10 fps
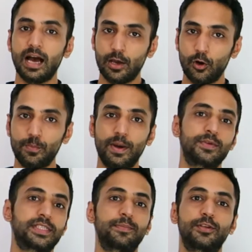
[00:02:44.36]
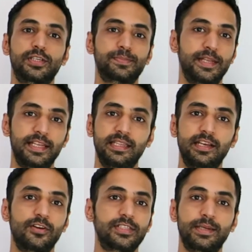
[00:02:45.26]
I hope I was able to explain
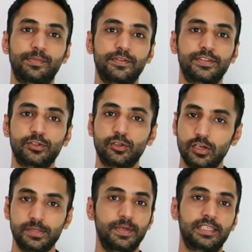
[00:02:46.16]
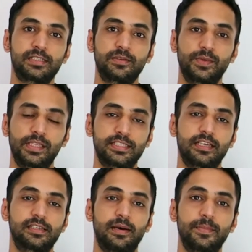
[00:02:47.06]
the concept of stock splits with this
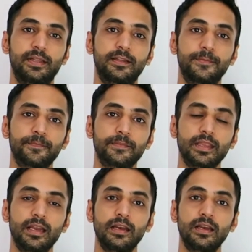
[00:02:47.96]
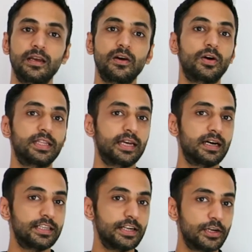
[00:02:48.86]
example. On
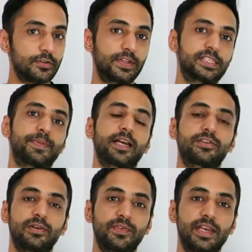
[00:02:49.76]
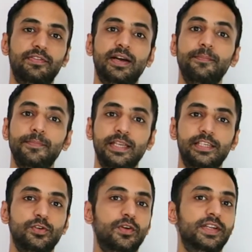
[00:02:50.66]
the other end of the spectrum, we have
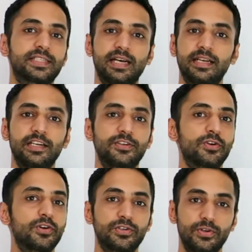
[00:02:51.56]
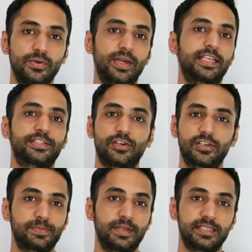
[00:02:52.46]
companies who have decided not to do any
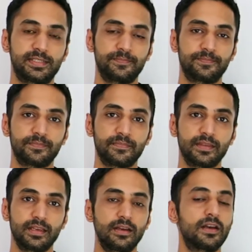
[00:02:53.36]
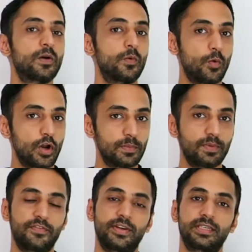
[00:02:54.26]
stock splits. Warren
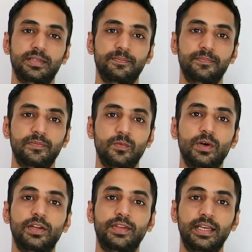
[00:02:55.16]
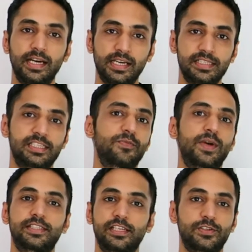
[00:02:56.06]
Buffett, one of the greatest
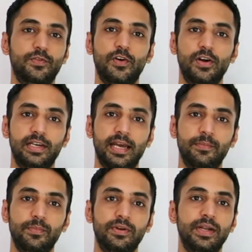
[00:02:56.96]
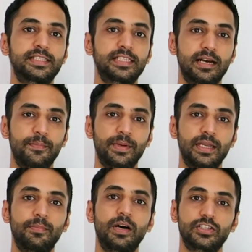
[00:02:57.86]
investors of all time, runs a
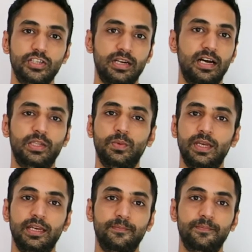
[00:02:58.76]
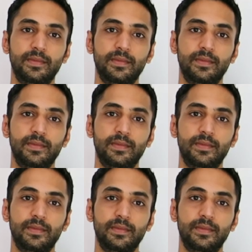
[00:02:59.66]
company, Berkshire Hathaway.